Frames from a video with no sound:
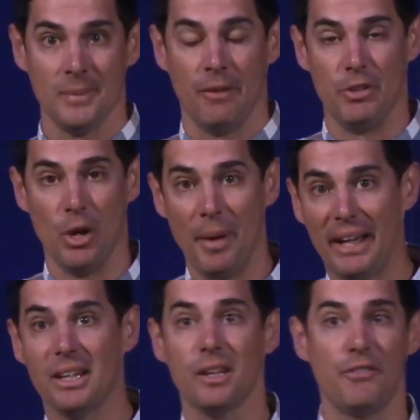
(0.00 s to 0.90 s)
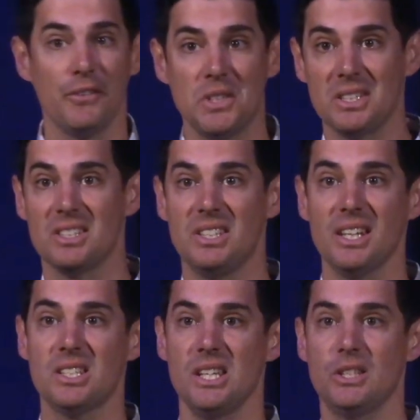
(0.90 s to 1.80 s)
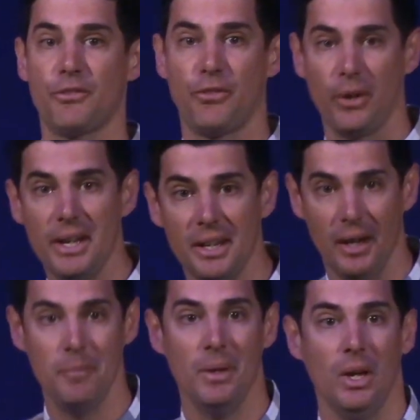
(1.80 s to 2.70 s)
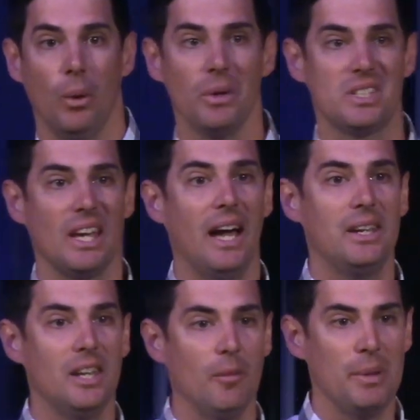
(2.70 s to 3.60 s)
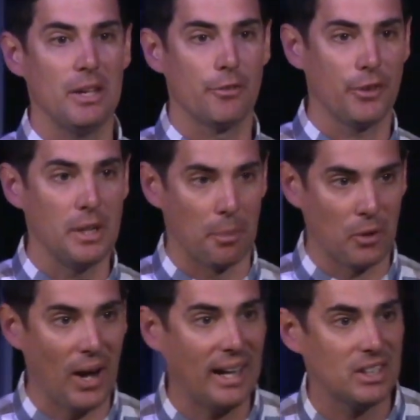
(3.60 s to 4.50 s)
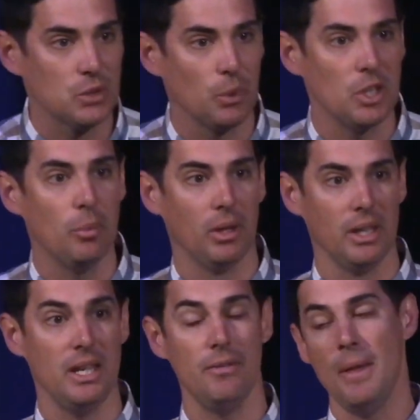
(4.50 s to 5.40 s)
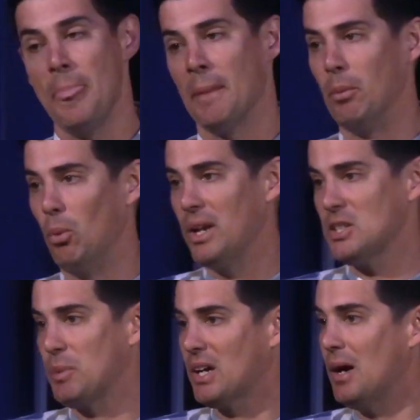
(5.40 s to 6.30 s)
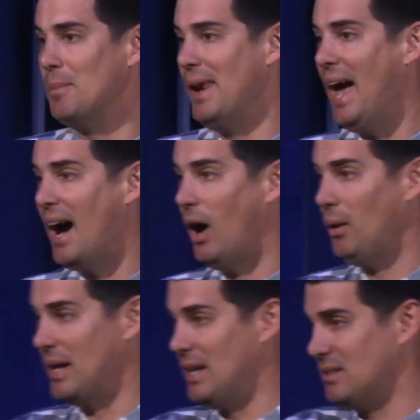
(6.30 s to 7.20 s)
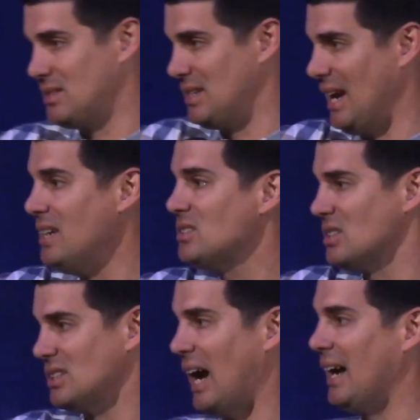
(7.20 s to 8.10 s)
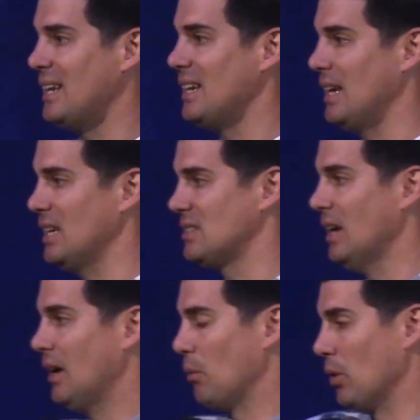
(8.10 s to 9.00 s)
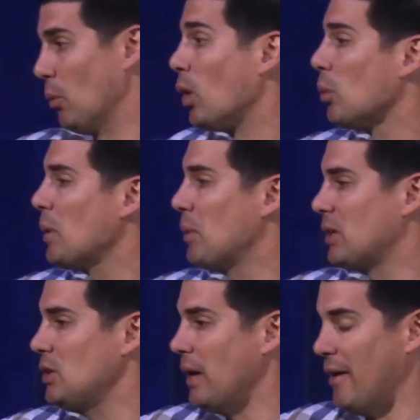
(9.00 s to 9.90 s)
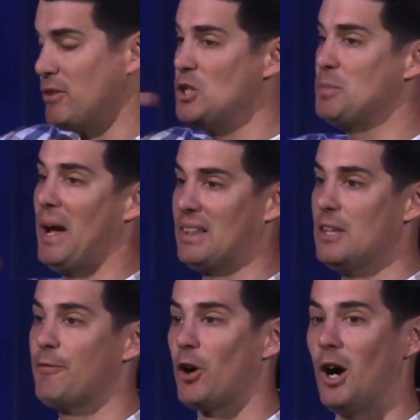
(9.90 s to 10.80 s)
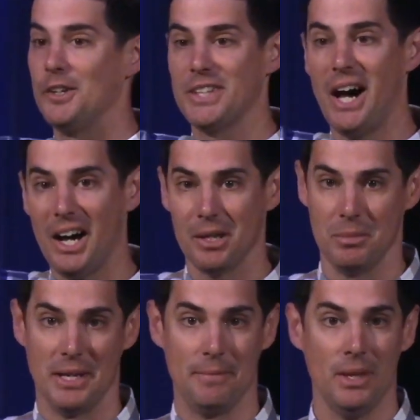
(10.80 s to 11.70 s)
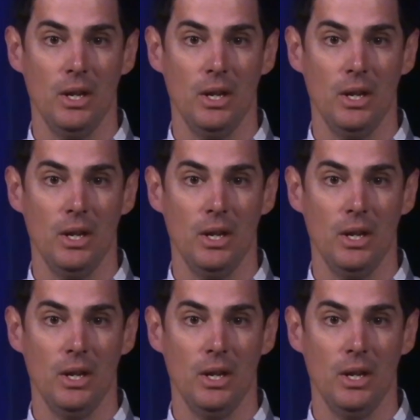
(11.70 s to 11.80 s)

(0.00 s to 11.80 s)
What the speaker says: If you go back into the 50s and 60s, freedom was the idea of being free to practice what you believe. But what it's become now in today's society is, well, the word we would have used back then for autonomy.